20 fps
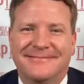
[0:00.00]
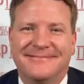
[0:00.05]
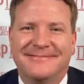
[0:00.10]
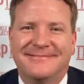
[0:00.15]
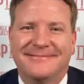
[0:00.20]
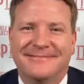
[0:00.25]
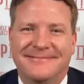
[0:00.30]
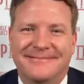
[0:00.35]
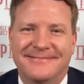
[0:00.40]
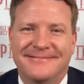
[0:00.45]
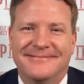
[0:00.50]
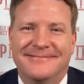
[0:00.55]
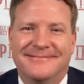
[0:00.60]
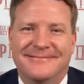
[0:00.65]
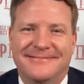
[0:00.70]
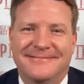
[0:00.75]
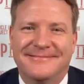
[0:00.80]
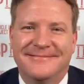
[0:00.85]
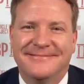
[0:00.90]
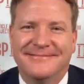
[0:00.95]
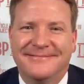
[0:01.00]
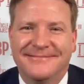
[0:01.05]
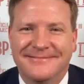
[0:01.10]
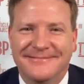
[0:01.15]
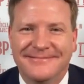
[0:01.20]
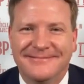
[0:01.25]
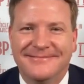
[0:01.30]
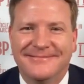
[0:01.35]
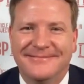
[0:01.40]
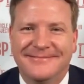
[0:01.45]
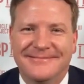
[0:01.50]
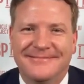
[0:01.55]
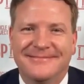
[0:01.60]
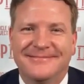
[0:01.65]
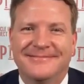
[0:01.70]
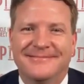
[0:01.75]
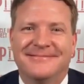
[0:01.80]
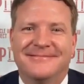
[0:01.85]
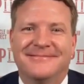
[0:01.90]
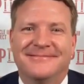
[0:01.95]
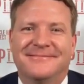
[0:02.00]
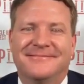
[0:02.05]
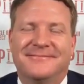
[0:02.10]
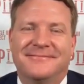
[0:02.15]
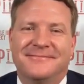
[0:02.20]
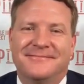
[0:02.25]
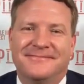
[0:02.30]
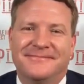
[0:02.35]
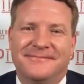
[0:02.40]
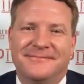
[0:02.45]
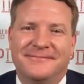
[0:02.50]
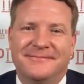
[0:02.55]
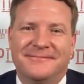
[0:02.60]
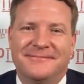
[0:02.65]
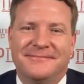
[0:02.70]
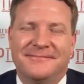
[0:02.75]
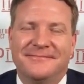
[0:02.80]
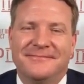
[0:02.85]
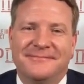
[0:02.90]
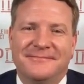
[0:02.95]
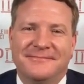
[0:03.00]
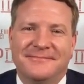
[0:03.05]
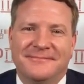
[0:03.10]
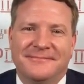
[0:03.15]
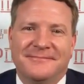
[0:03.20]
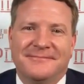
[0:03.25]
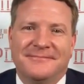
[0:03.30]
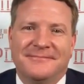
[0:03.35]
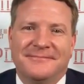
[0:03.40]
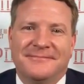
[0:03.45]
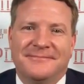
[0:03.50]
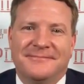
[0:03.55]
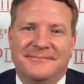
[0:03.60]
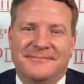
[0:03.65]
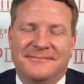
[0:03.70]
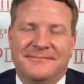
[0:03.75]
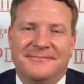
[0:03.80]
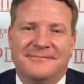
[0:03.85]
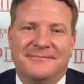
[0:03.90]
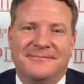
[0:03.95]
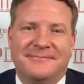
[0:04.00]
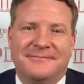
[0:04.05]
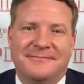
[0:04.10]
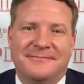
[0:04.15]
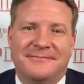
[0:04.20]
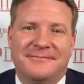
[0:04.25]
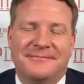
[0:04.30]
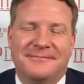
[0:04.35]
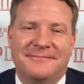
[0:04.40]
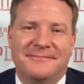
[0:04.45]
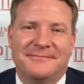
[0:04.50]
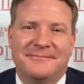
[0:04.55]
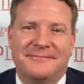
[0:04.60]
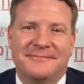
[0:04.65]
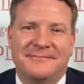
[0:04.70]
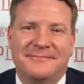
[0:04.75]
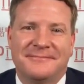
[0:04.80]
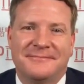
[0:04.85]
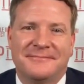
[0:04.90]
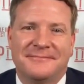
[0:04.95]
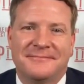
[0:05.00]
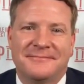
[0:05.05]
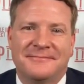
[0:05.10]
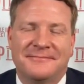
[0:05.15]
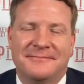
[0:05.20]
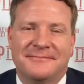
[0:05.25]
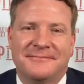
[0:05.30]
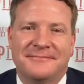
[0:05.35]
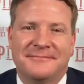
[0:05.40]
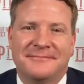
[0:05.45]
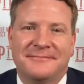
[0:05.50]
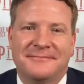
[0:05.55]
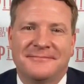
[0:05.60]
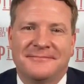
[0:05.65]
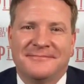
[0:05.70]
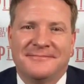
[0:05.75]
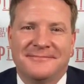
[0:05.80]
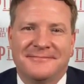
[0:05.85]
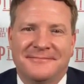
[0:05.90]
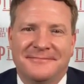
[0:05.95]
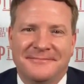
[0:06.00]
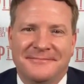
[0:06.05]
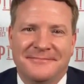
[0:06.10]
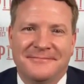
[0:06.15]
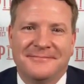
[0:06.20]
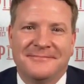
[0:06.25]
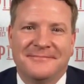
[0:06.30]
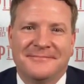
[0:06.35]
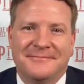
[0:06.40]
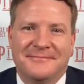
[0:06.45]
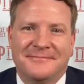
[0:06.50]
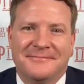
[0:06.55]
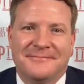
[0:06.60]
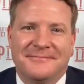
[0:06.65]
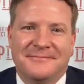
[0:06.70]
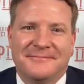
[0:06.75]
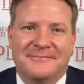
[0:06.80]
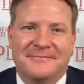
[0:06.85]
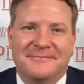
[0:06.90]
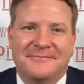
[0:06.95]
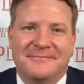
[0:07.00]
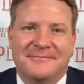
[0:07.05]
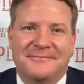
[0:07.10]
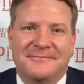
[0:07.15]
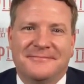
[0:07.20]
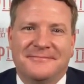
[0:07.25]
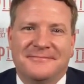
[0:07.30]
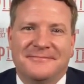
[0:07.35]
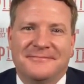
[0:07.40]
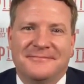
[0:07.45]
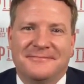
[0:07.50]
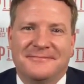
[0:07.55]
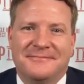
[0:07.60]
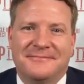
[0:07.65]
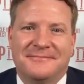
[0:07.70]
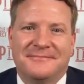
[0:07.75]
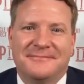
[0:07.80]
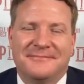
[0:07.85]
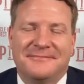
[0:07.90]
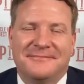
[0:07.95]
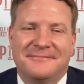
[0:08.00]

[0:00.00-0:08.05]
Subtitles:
[no speech]